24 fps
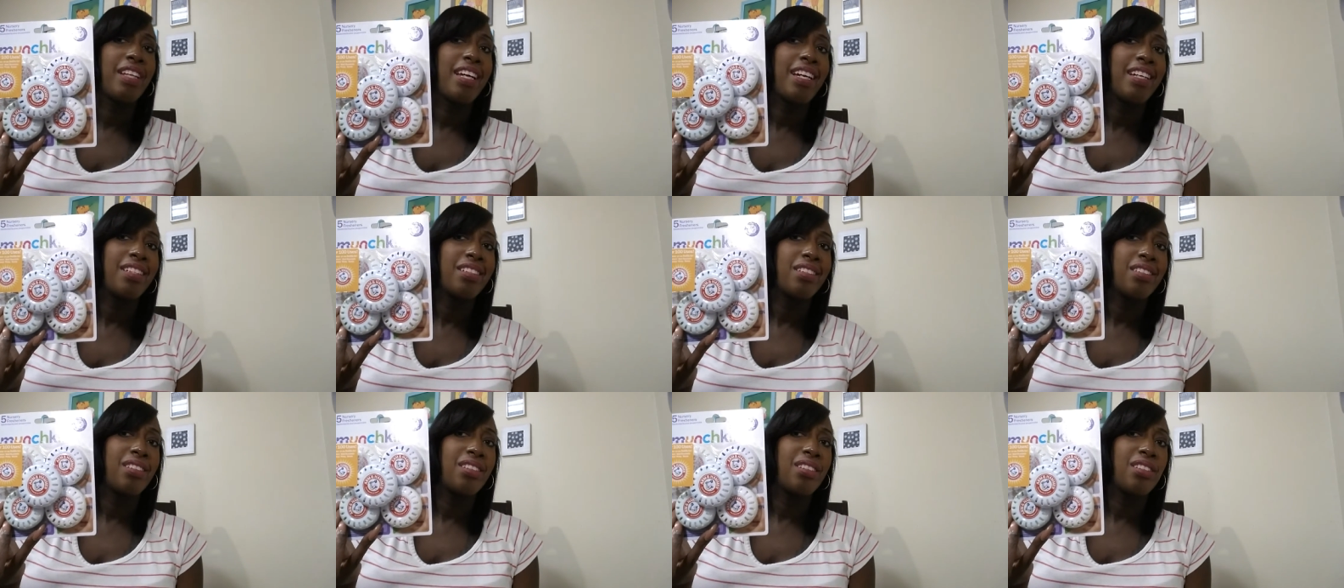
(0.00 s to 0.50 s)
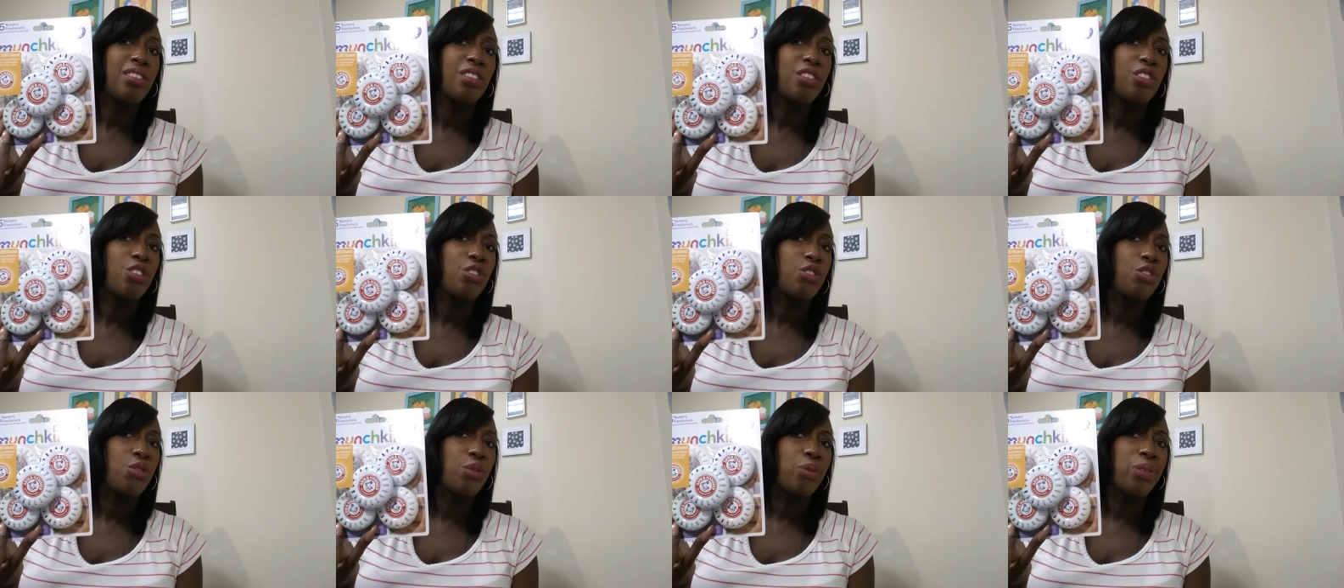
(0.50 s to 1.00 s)
like
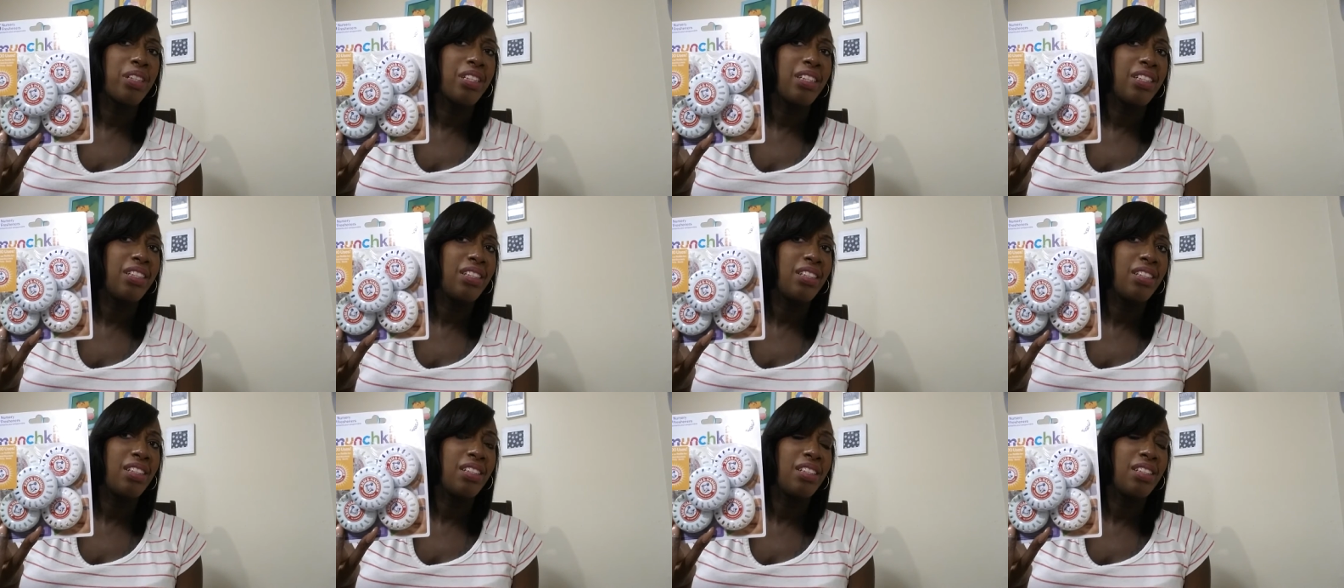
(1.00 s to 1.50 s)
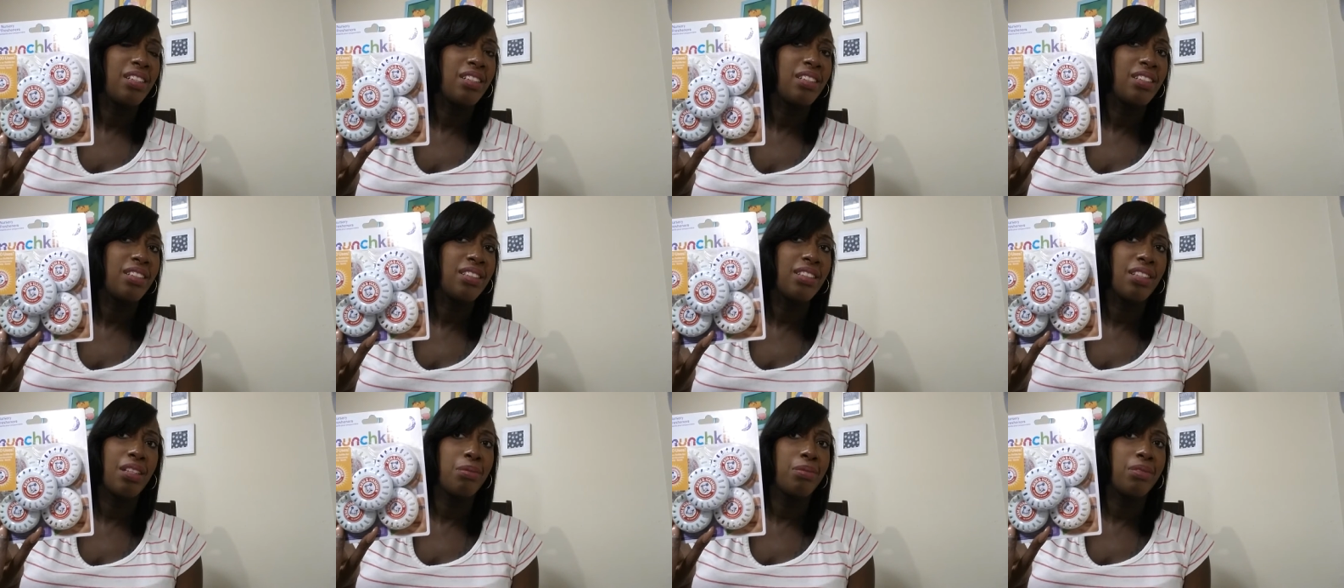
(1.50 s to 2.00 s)
three
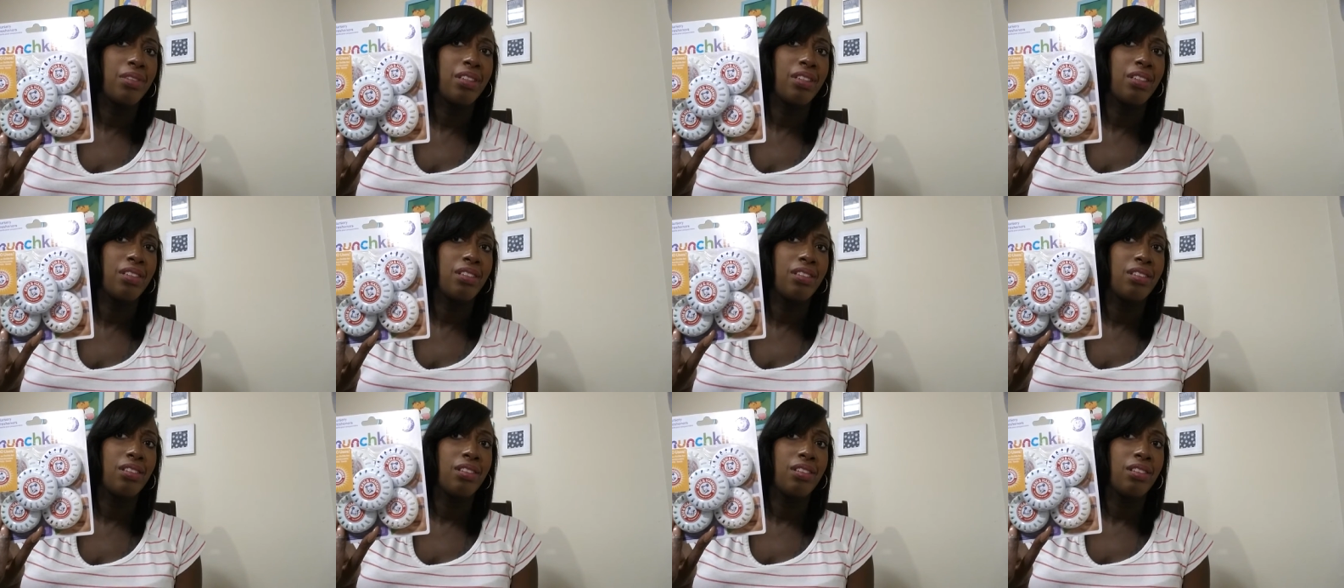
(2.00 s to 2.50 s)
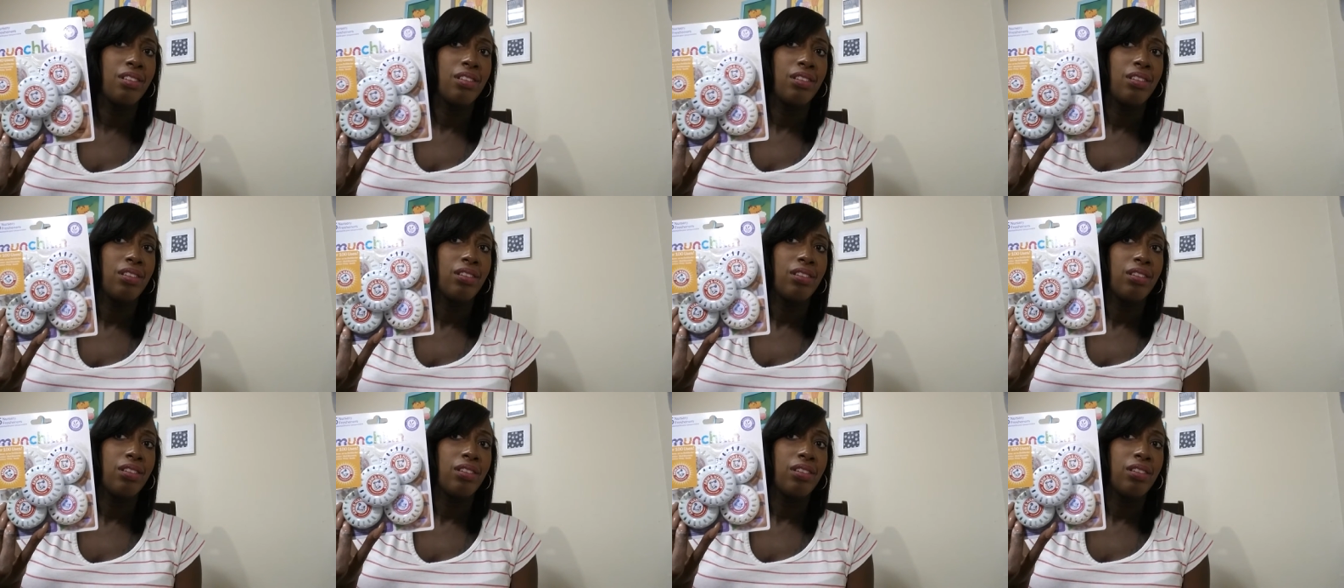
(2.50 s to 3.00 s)
something
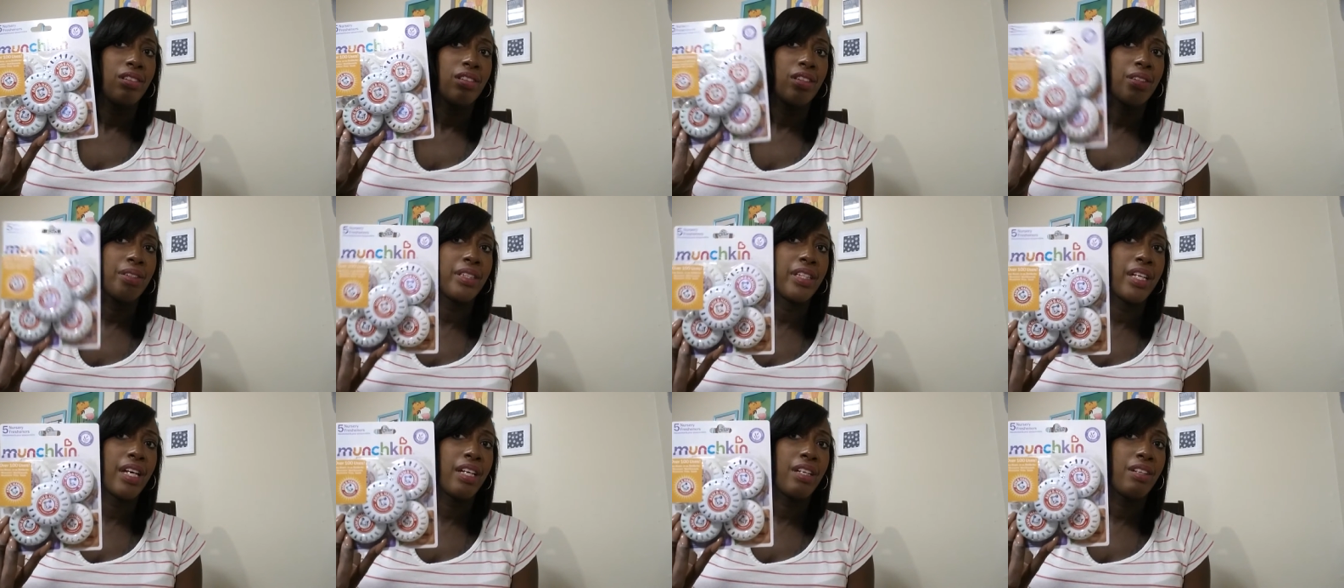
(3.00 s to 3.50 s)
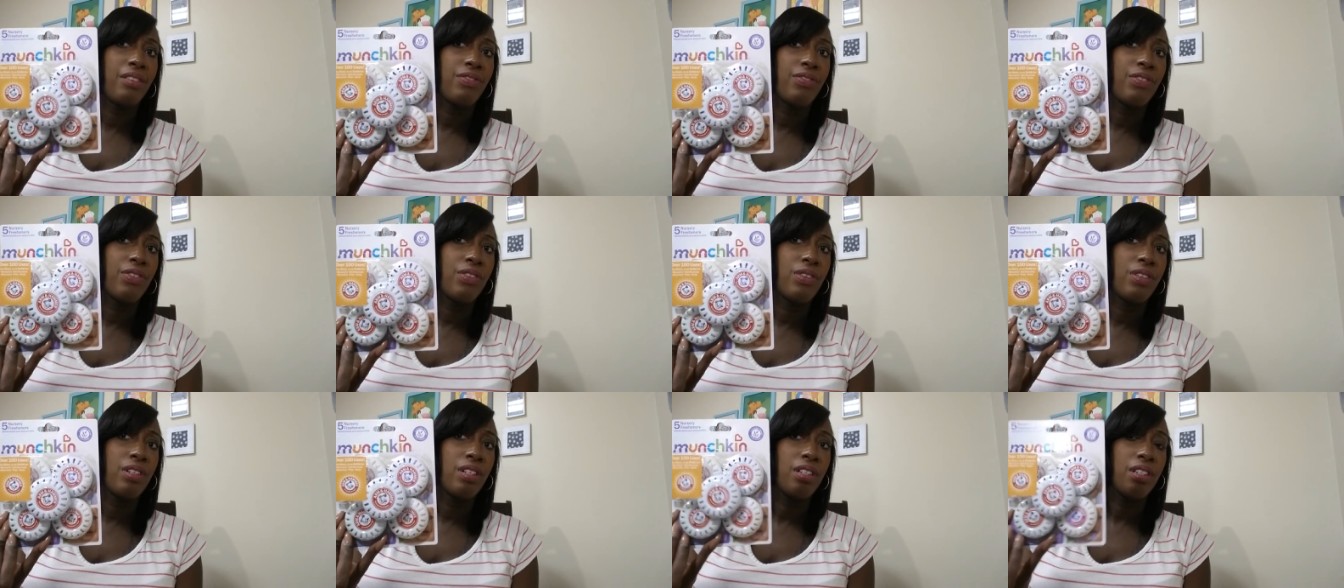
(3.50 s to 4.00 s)

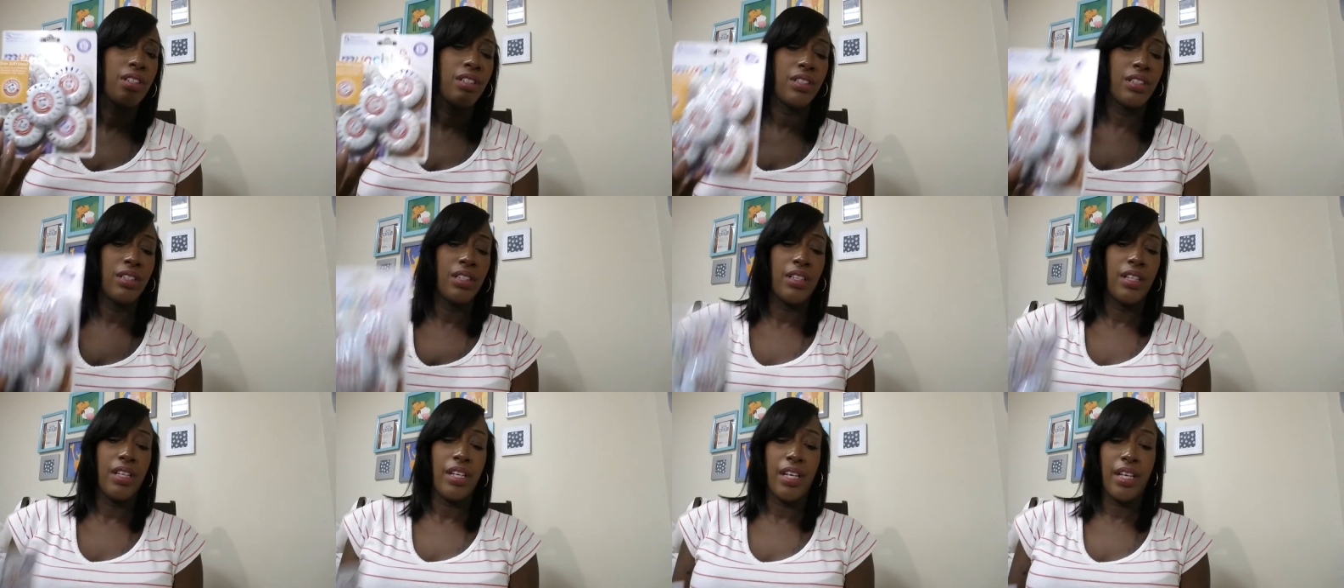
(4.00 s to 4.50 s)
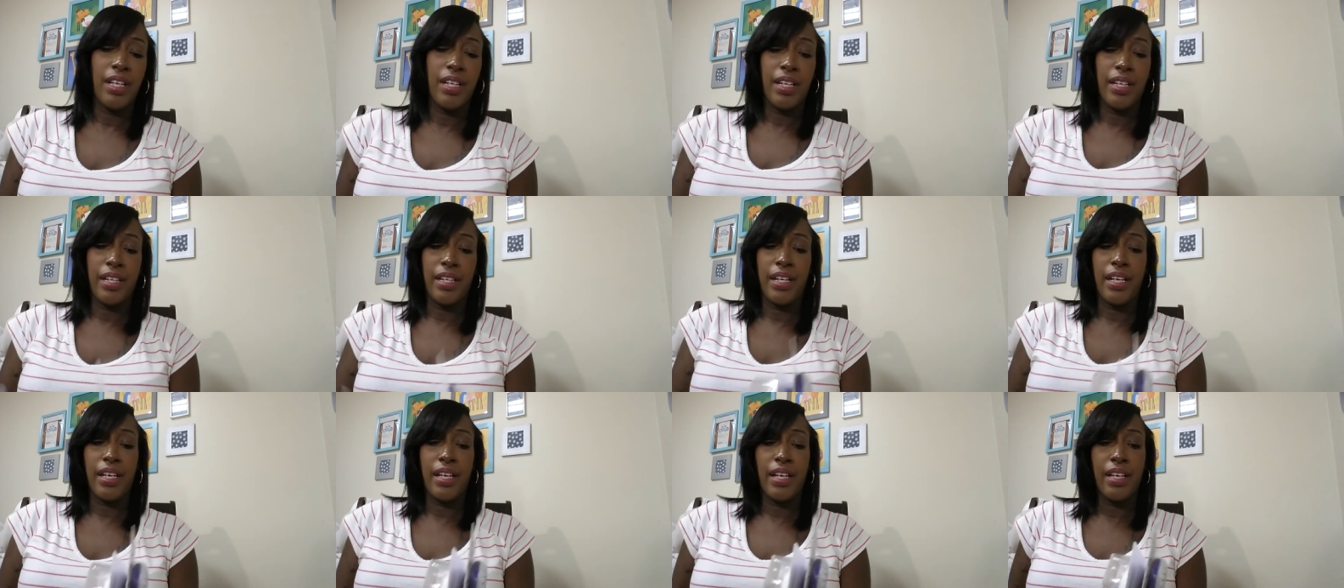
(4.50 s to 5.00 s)
384 and I
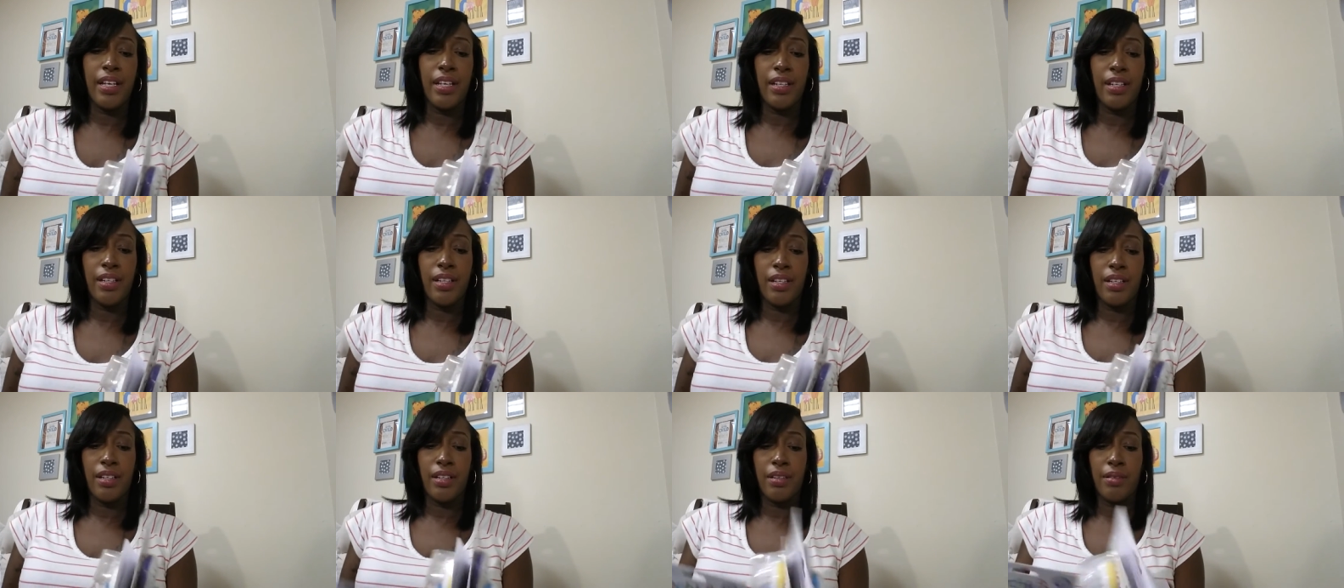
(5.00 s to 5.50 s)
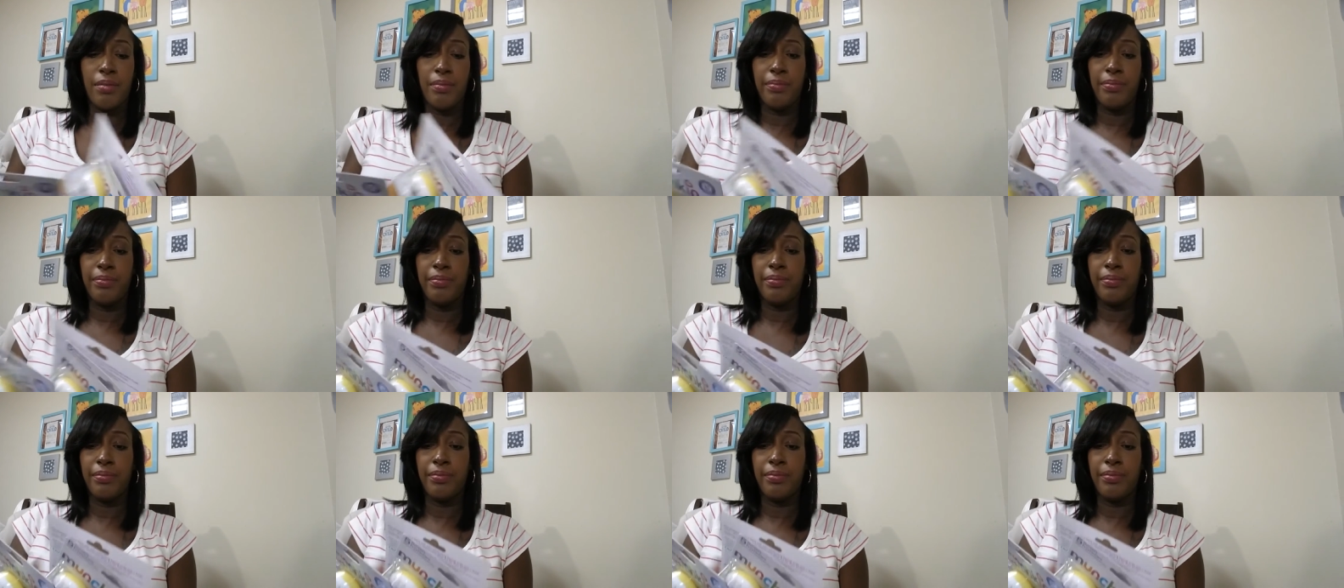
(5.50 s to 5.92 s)
got um